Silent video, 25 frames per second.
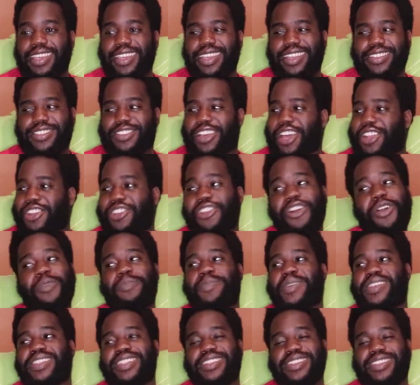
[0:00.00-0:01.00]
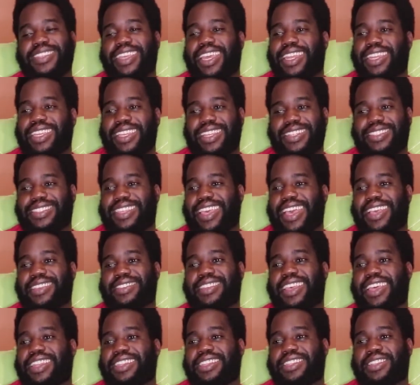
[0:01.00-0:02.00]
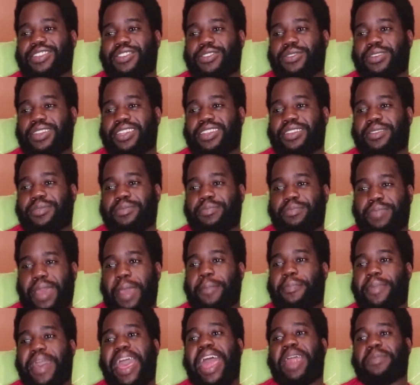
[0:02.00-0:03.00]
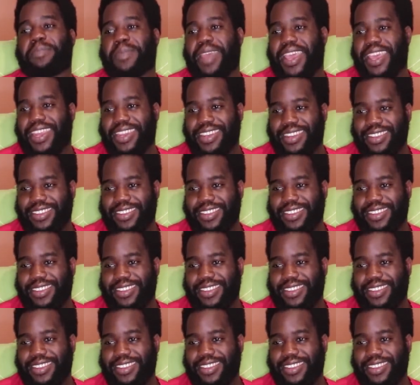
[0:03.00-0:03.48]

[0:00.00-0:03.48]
it's got no business getting its ass handed to it by Batman.